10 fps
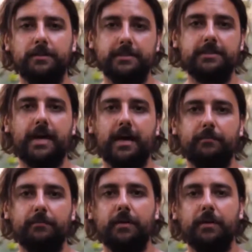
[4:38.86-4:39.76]
this
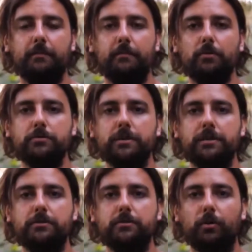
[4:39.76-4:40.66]
time
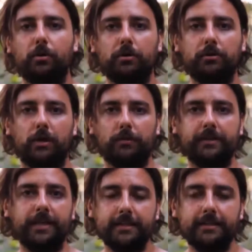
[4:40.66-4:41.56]
mostly to work on
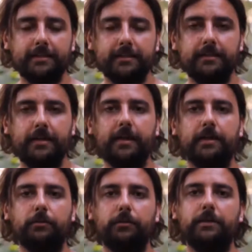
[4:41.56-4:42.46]
our data
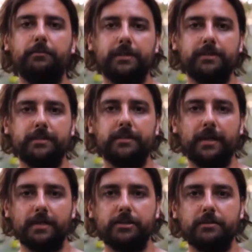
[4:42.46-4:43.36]
and create
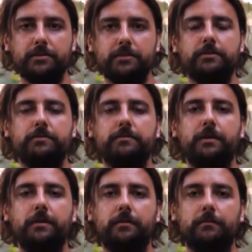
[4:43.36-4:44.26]
presentations
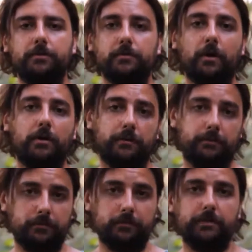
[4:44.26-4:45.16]

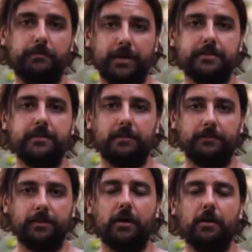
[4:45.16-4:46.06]
to the president
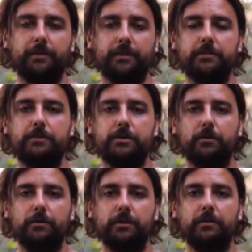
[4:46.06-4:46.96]
of the company to
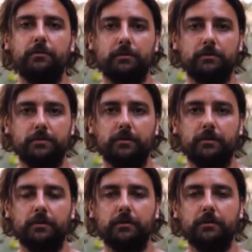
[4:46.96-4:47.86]
show him what was
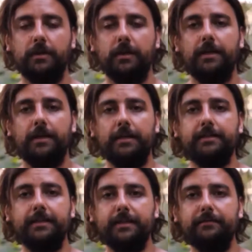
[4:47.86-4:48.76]
going on.
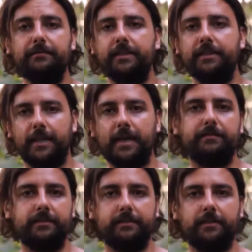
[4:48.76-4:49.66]
In the evening,
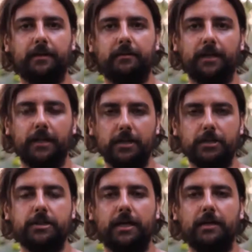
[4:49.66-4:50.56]
after our
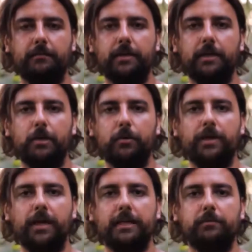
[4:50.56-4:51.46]
lunchtime,
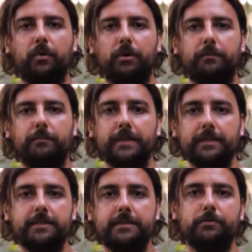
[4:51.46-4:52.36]
we had more
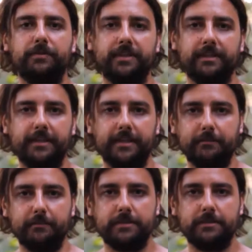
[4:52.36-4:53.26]
meetings with the
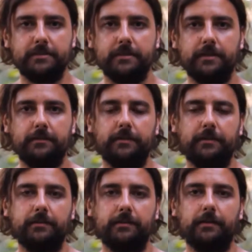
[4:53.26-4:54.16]
teams,
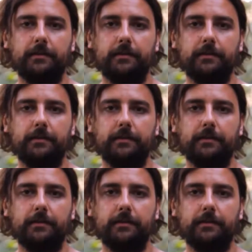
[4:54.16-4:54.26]
the